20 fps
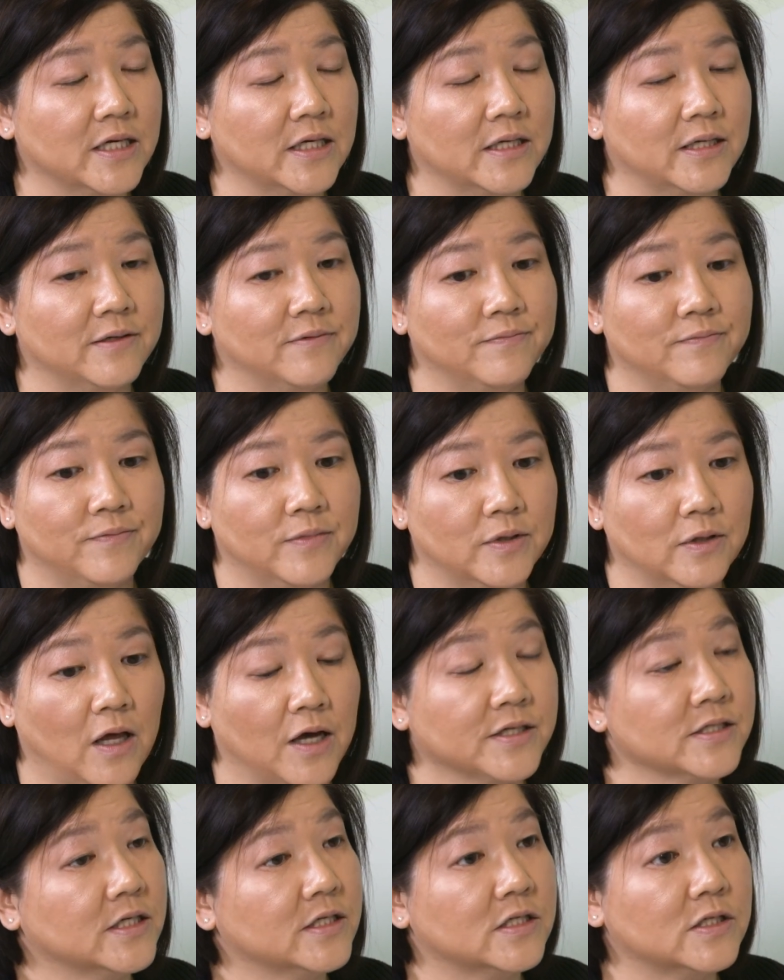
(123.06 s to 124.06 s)
He
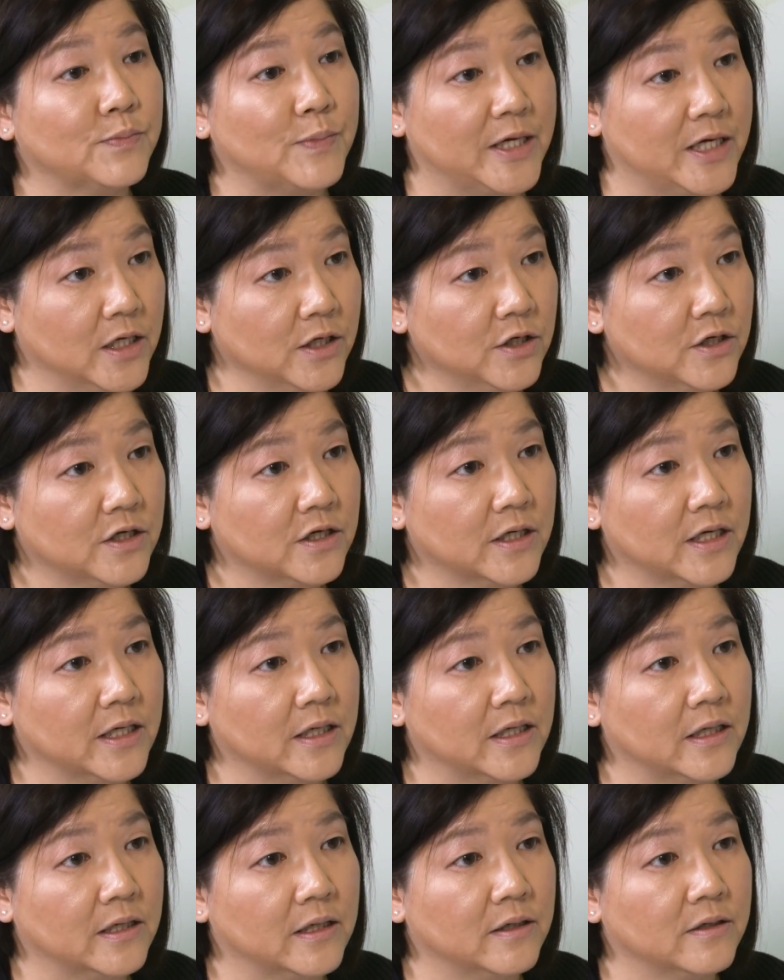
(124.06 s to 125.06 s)
lost his speech.
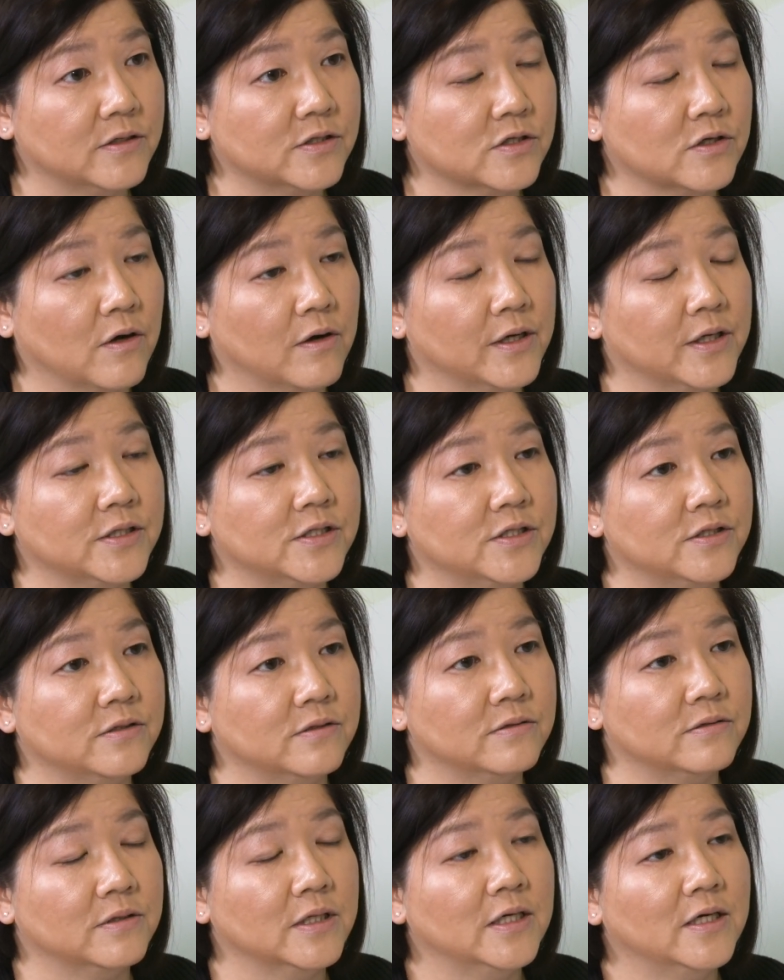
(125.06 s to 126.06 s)
He started
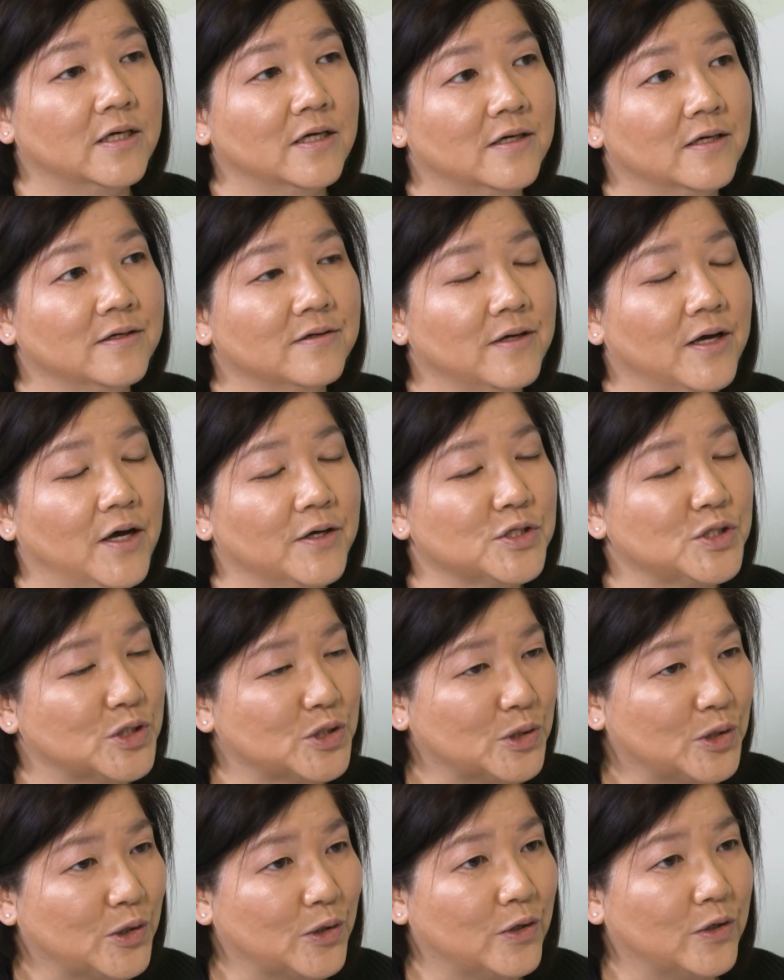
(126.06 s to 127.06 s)
to
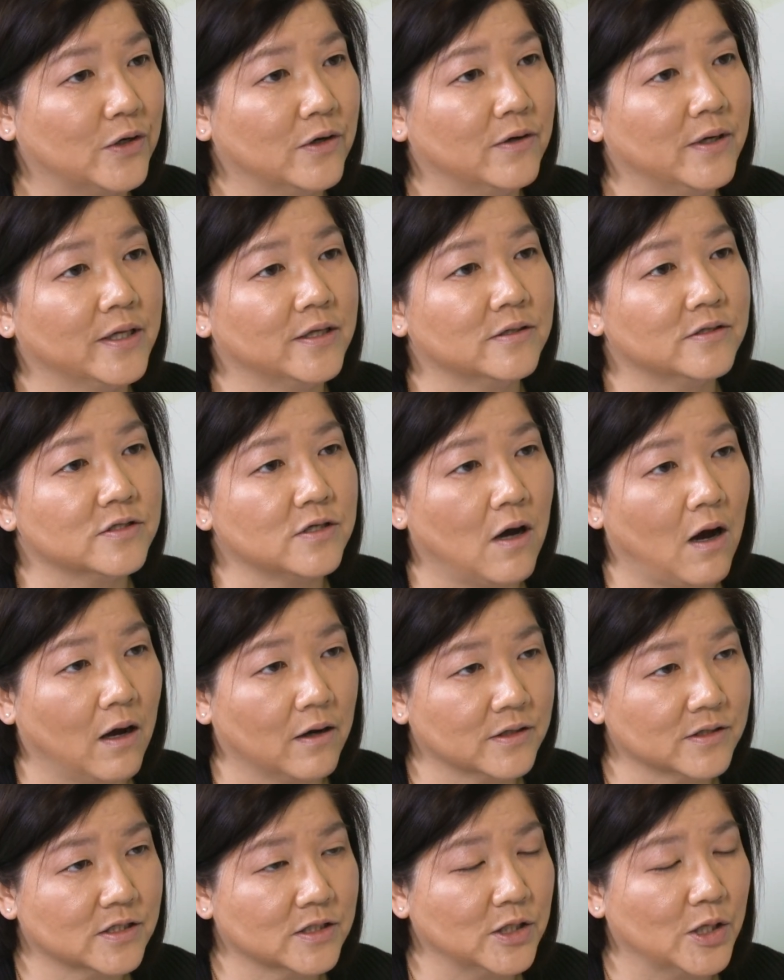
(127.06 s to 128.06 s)
slur and
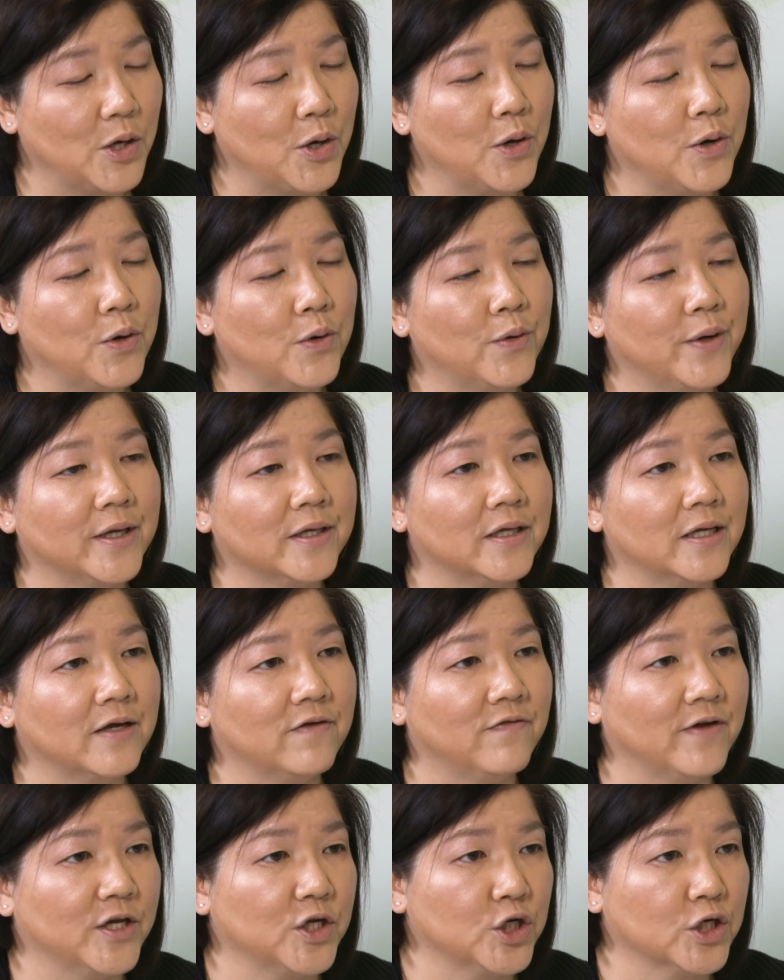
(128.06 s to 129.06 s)
talk slow, and
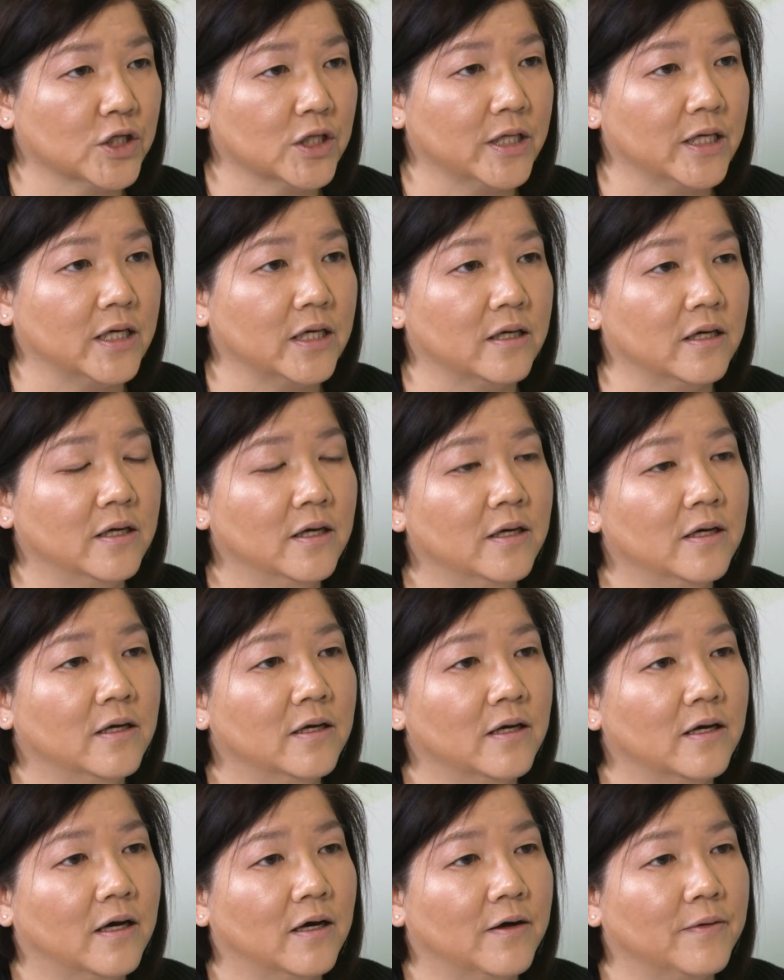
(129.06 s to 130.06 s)
eventually
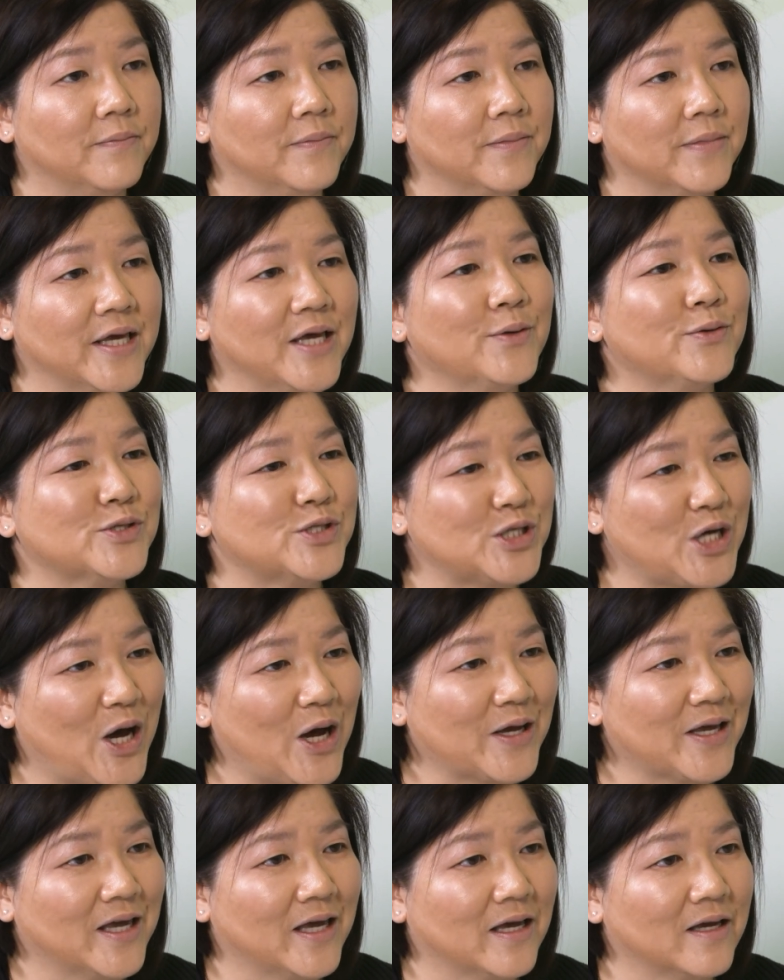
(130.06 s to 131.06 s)
he was
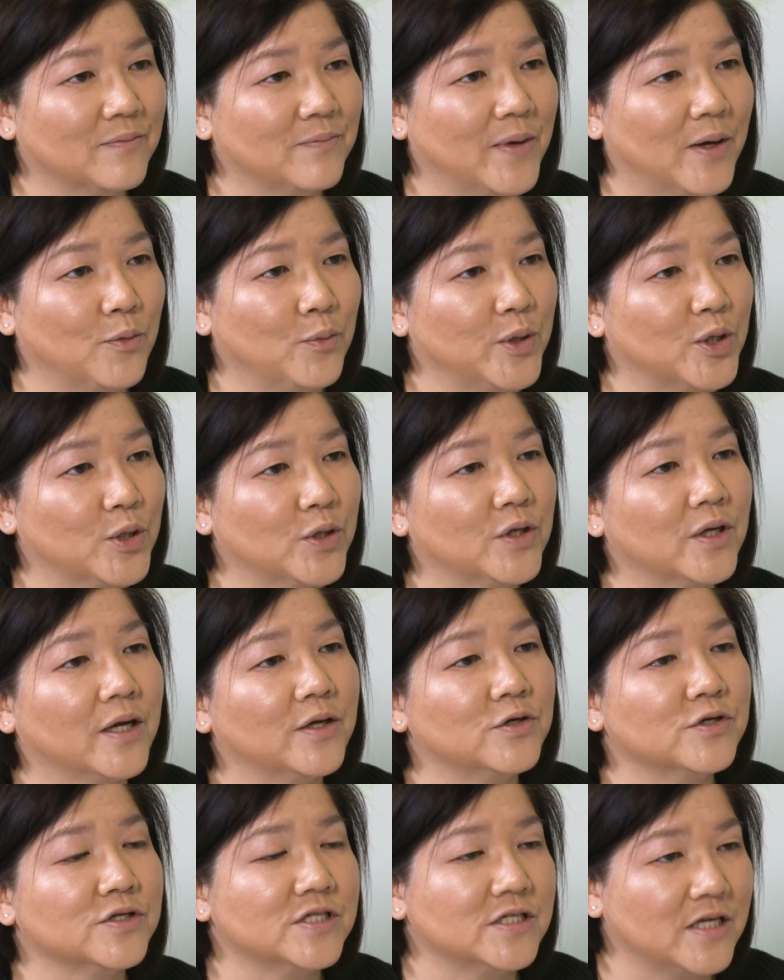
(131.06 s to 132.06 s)
talking, but we couldn't
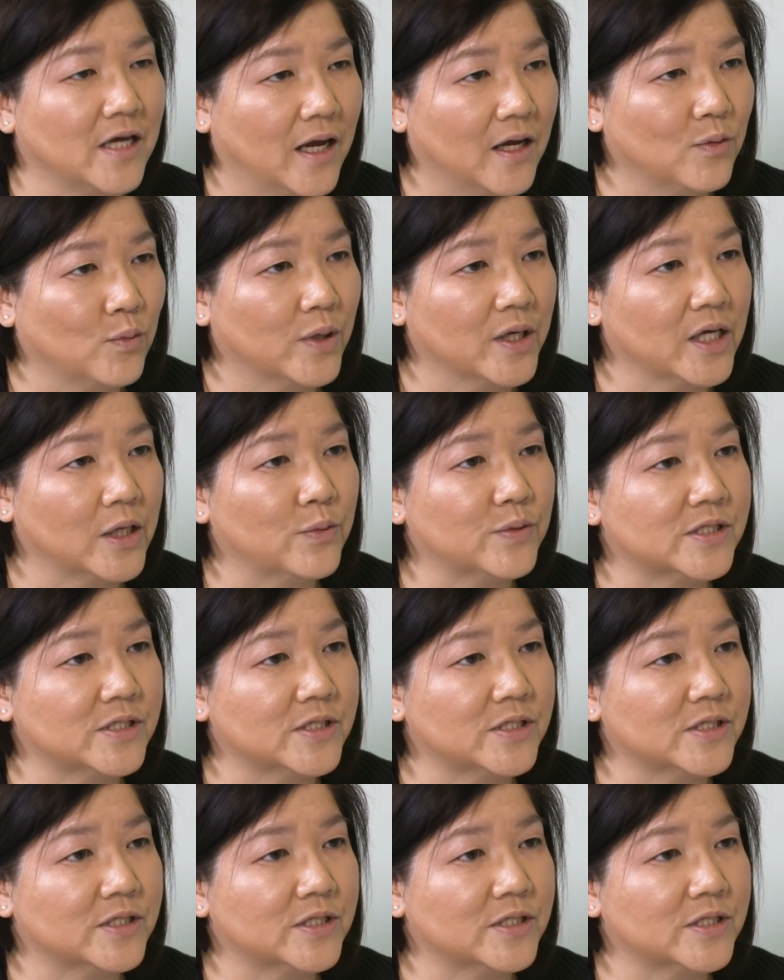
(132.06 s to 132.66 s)
understand what he